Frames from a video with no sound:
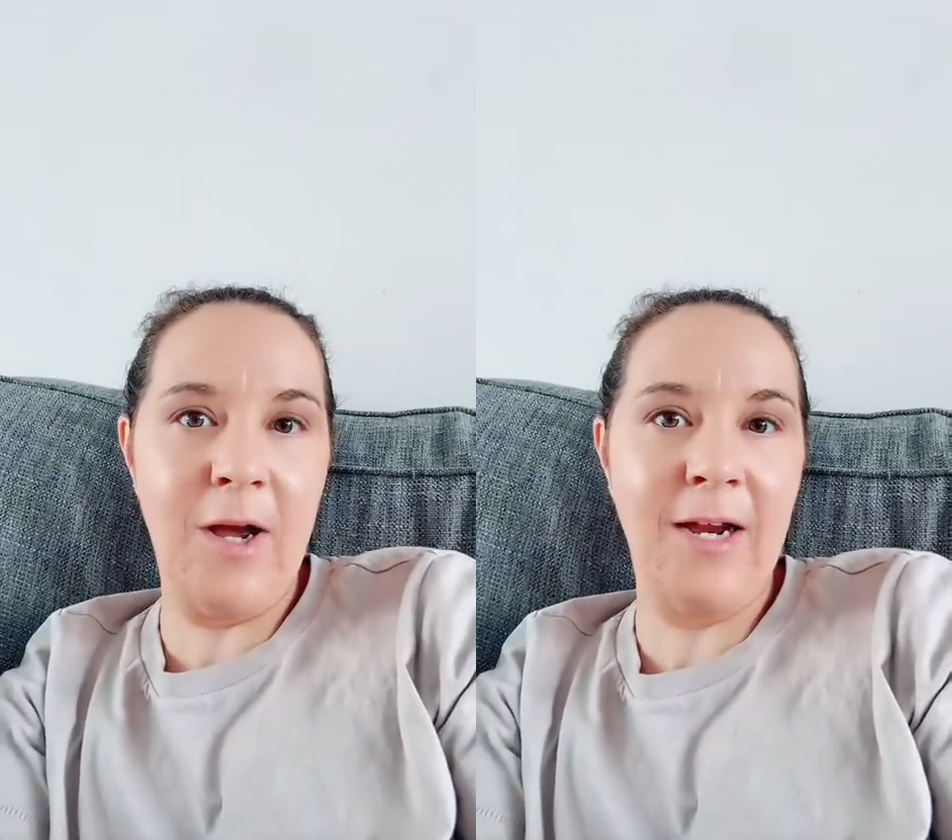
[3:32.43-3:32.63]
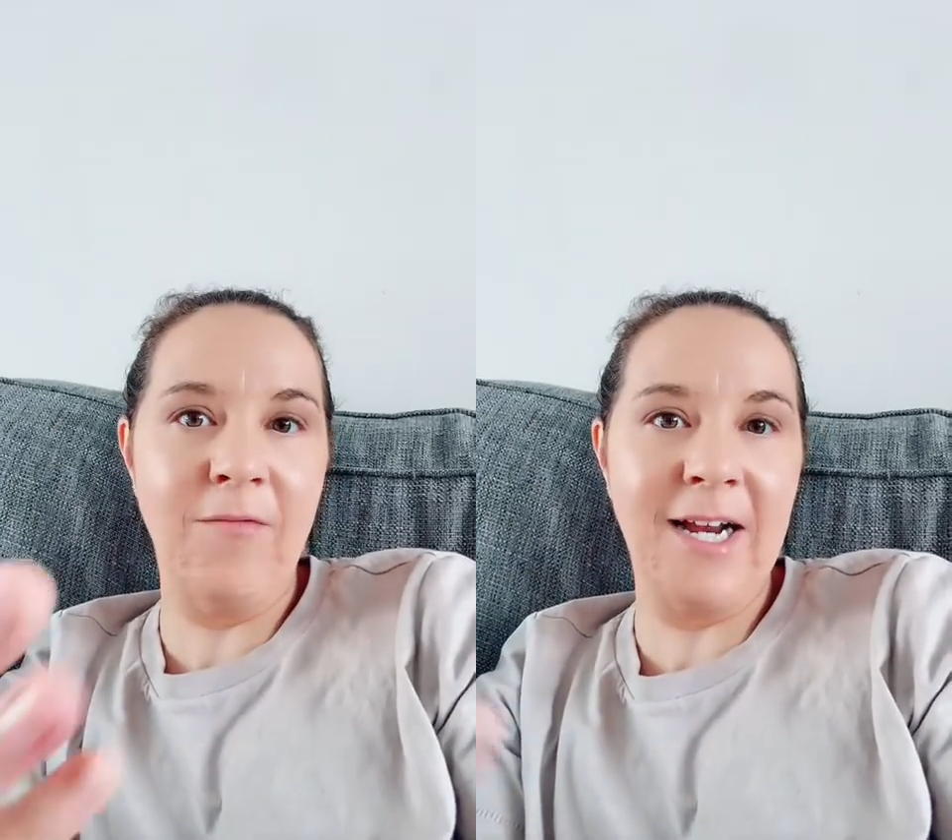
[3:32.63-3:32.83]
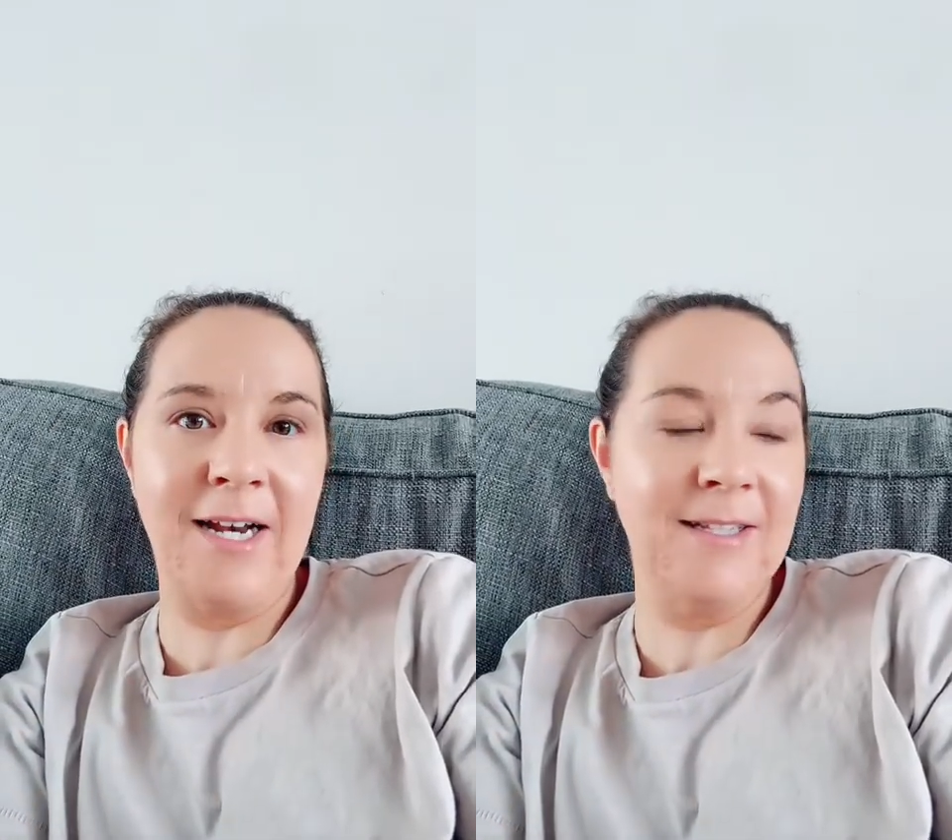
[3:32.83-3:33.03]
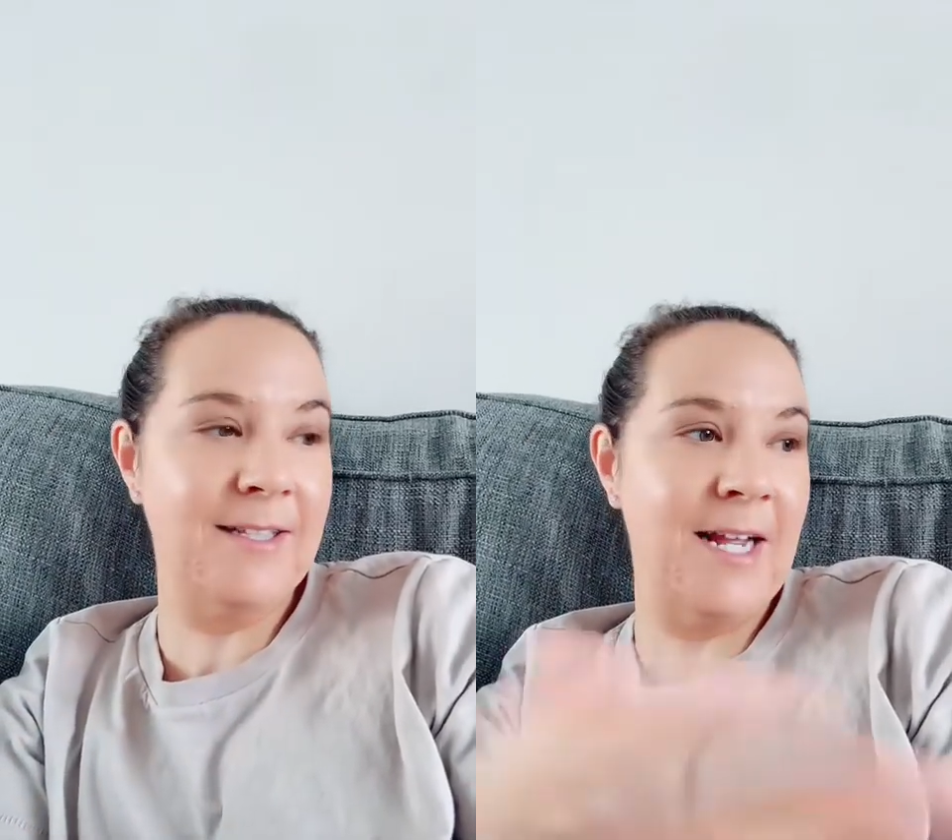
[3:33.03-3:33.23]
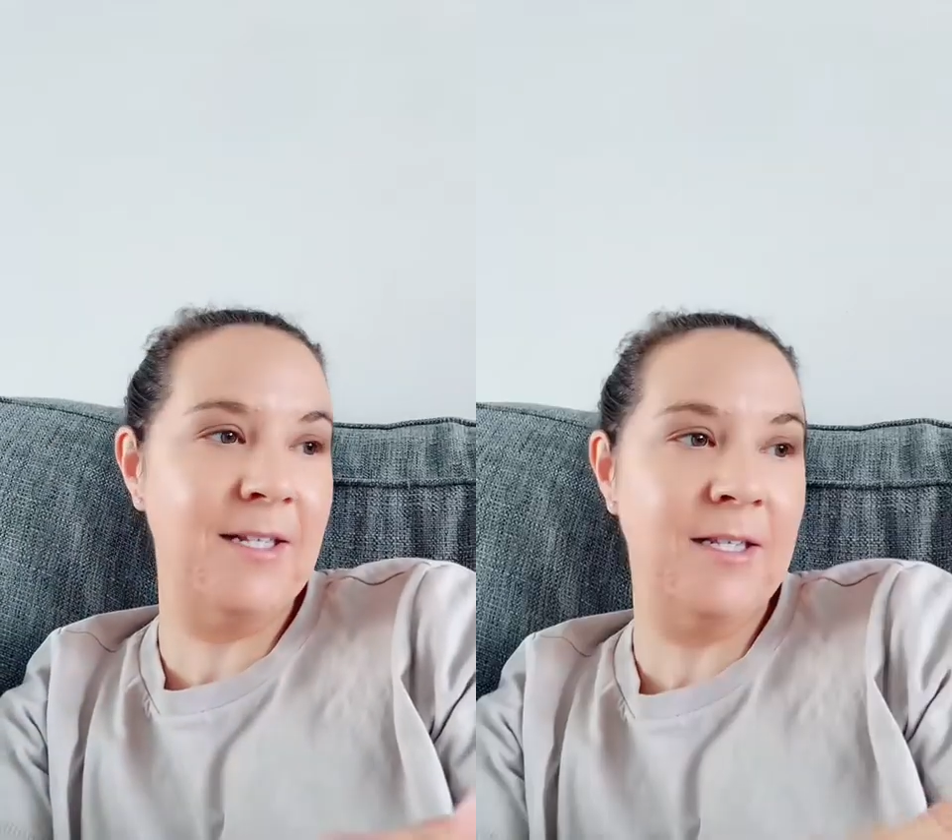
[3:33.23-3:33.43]
I can recognise the
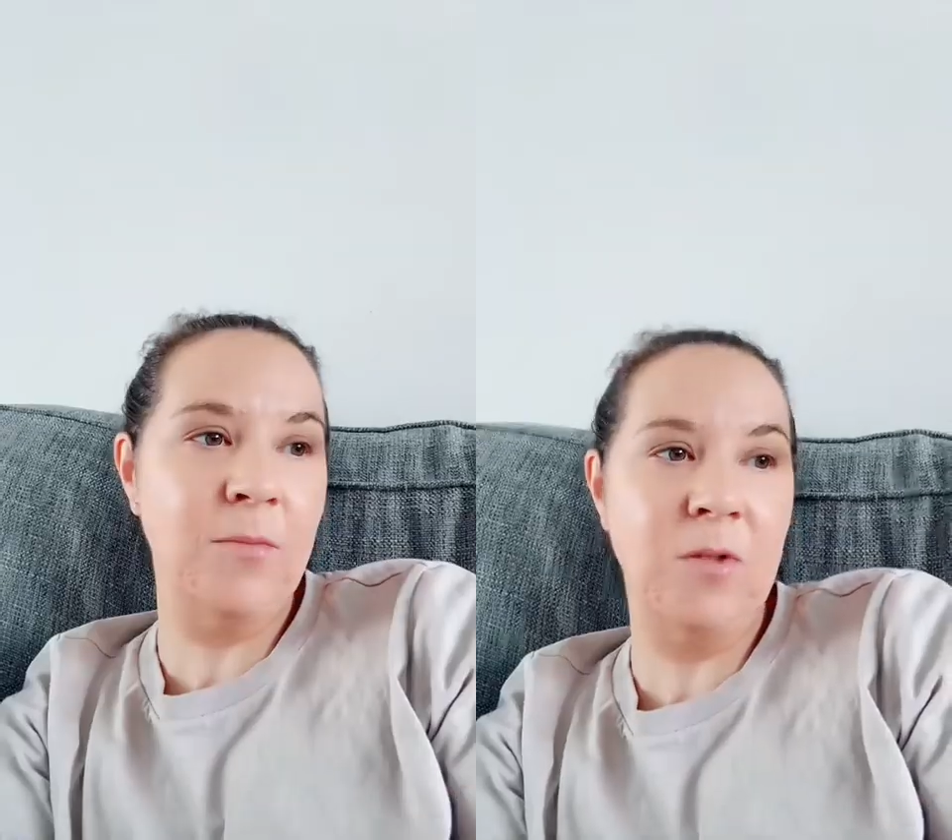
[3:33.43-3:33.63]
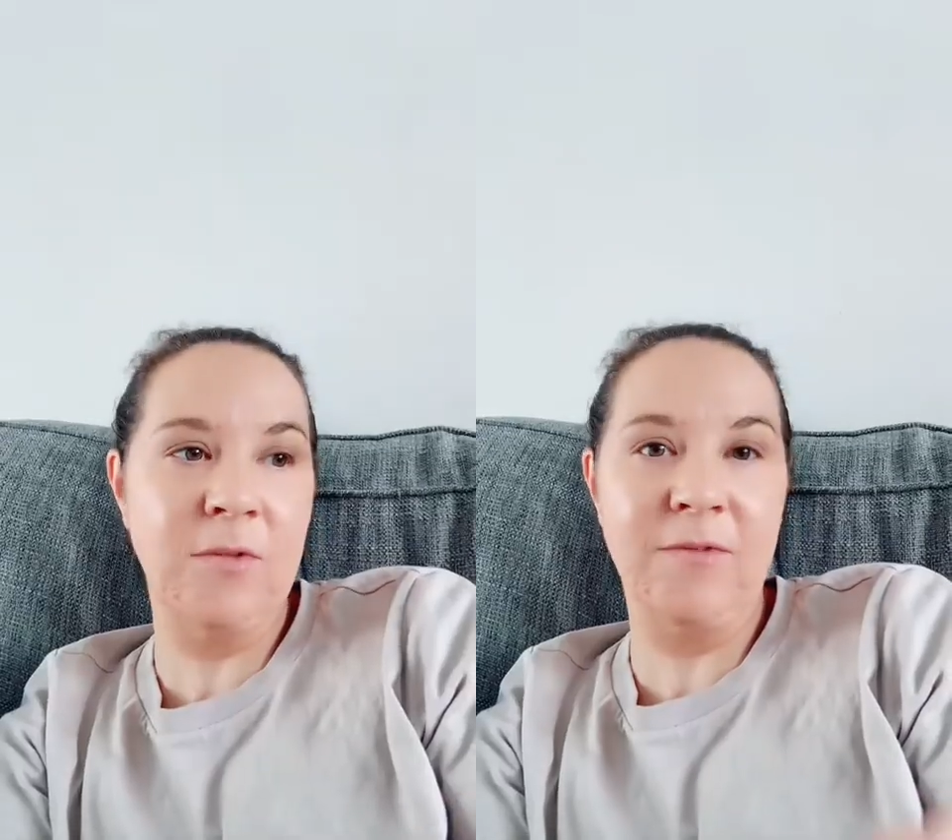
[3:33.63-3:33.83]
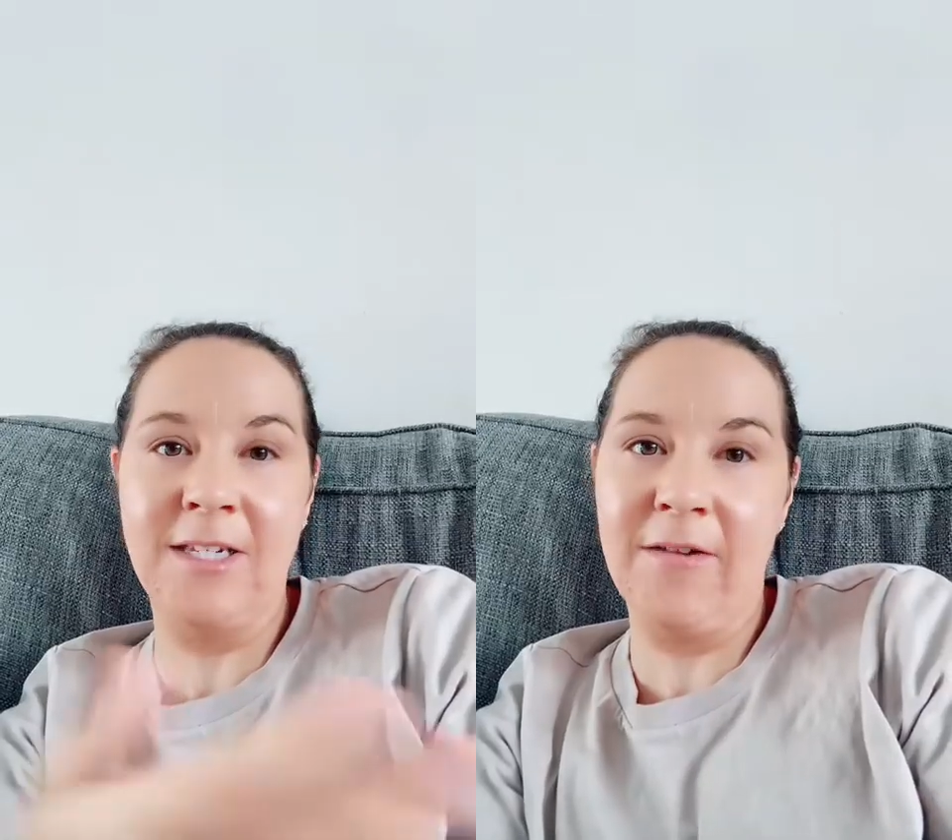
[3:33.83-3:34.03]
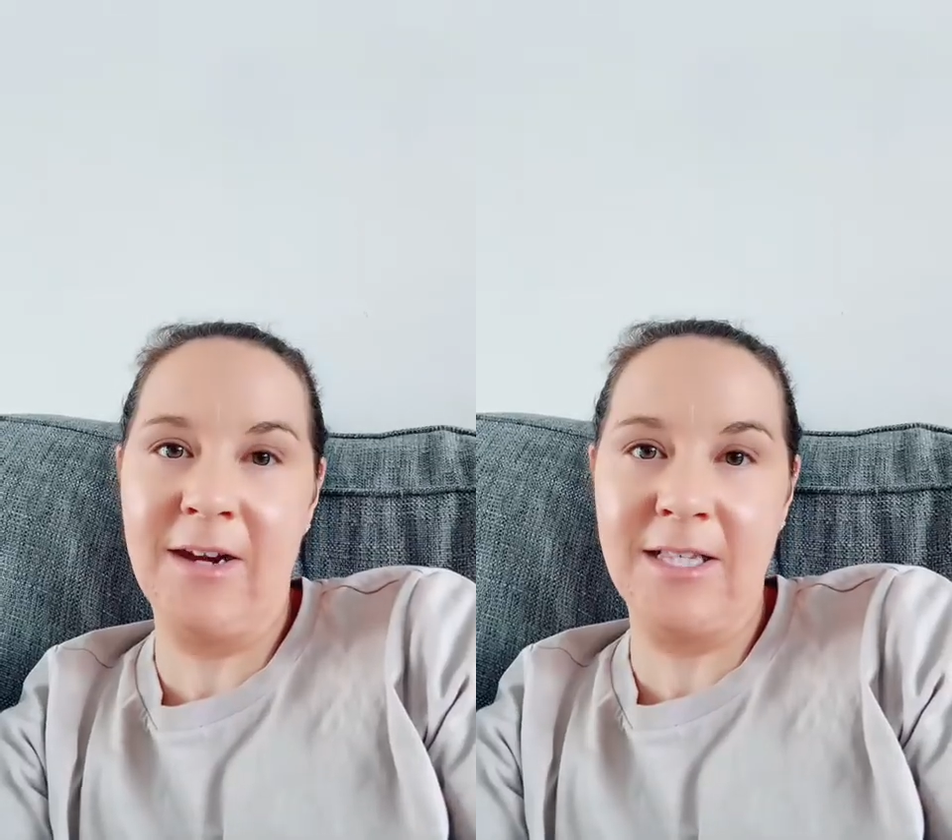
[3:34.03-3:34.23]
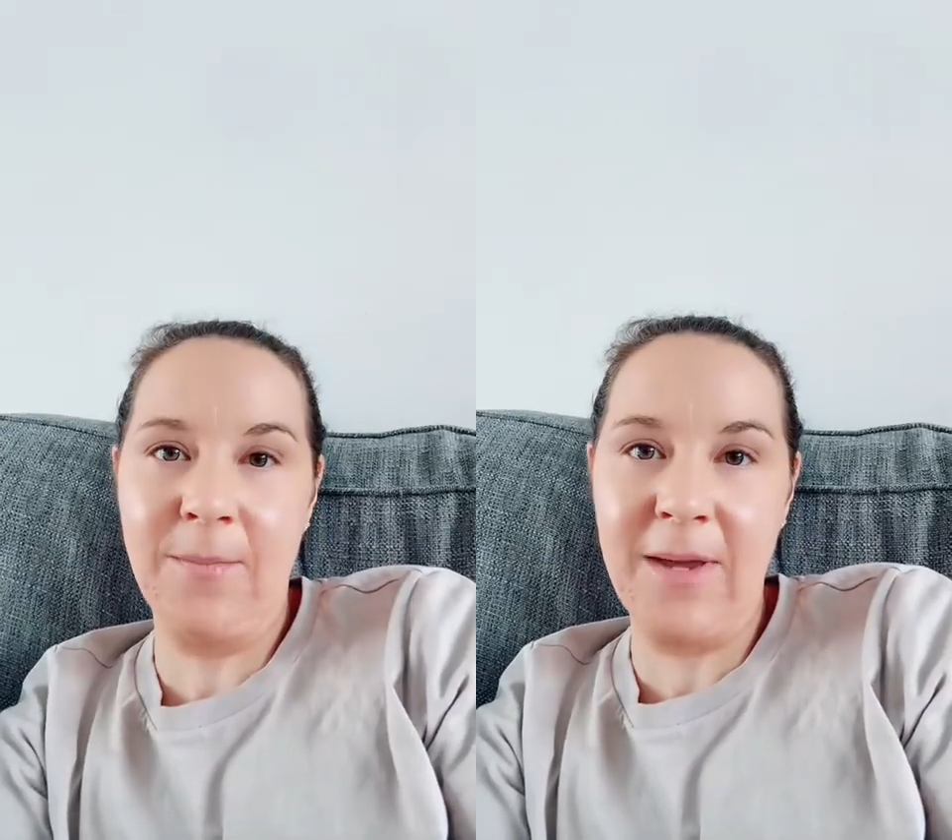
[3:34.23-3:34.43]
signs and symptoms of
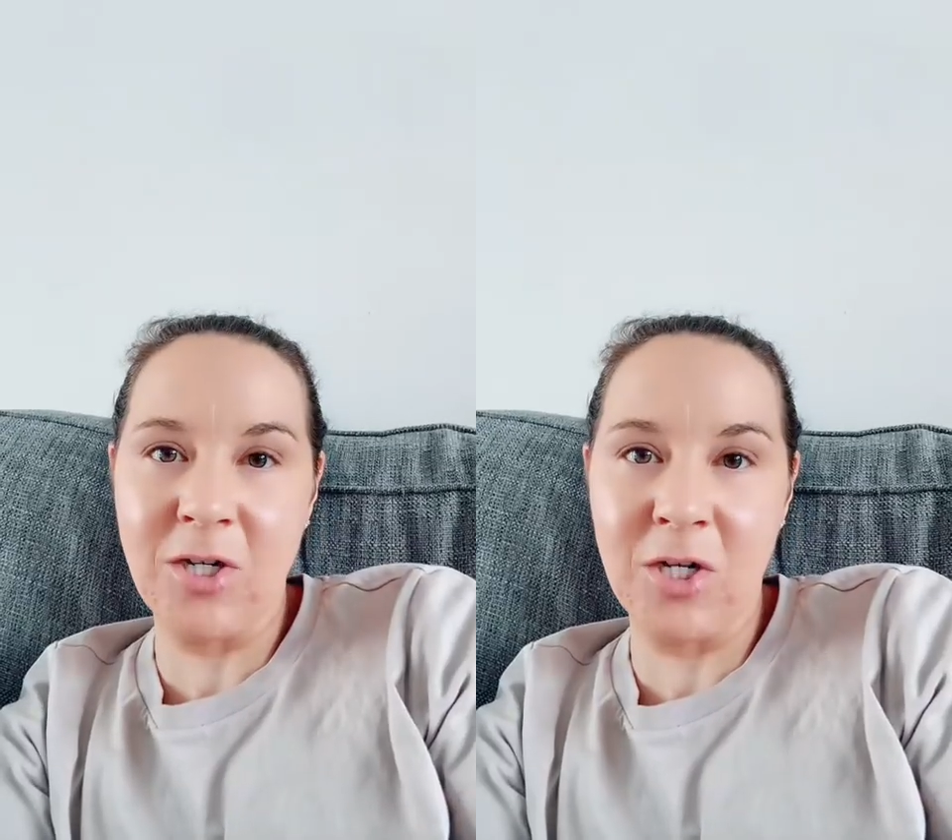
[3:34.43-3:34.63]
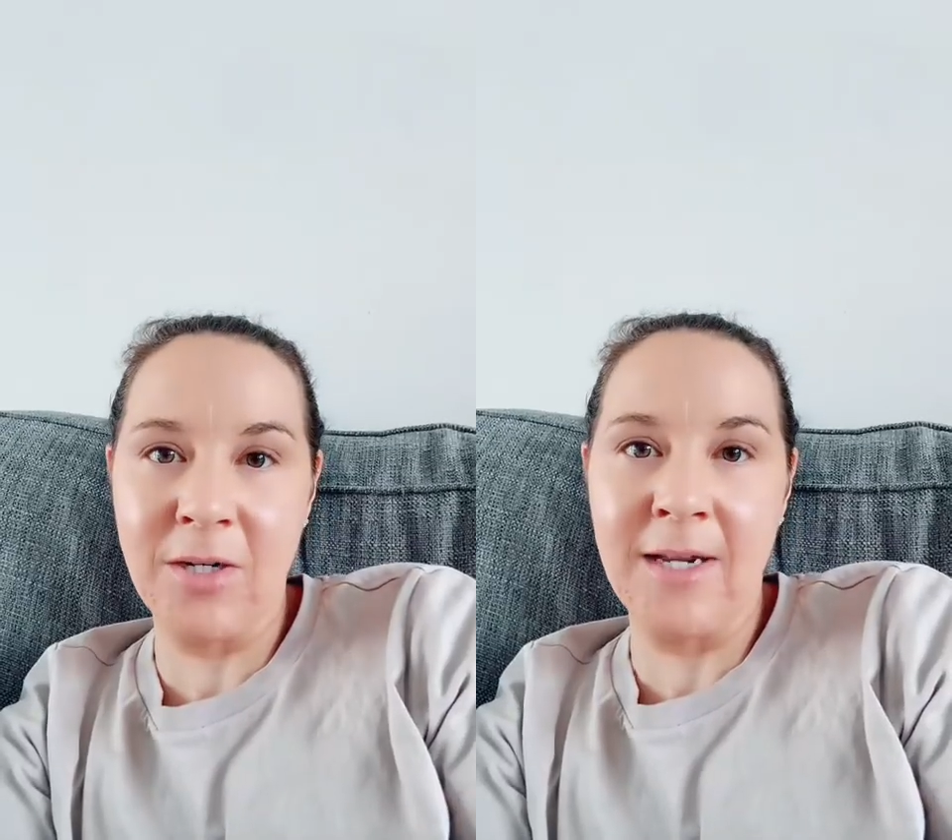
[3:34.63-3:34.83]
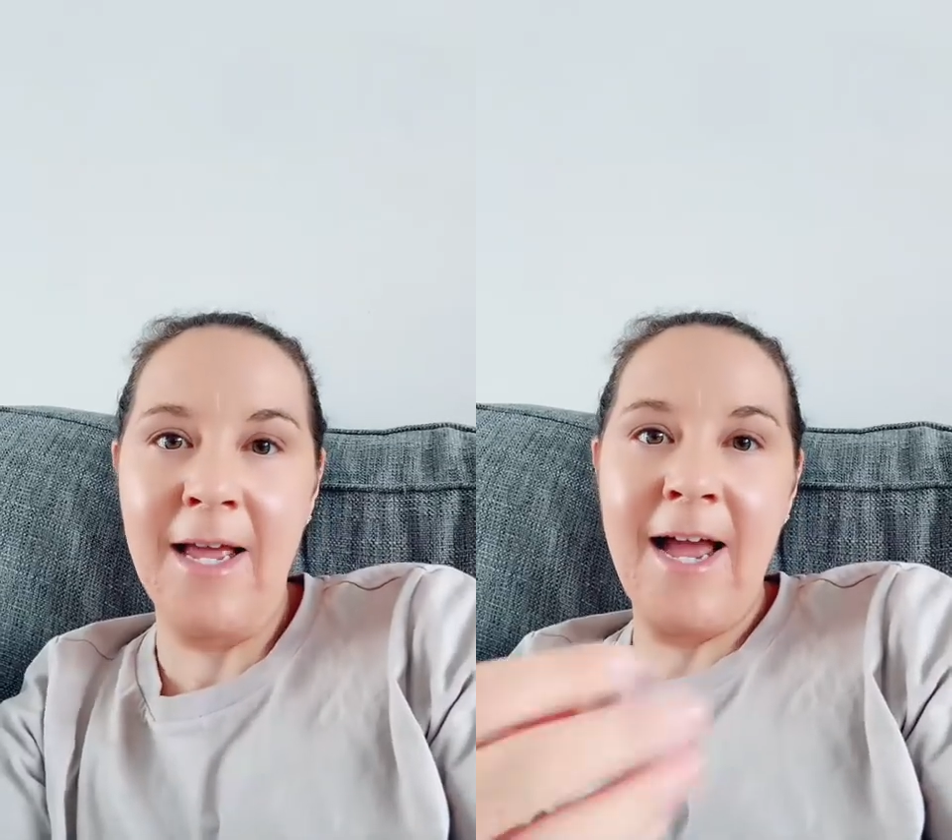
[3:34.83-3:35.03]
deteriorating patient,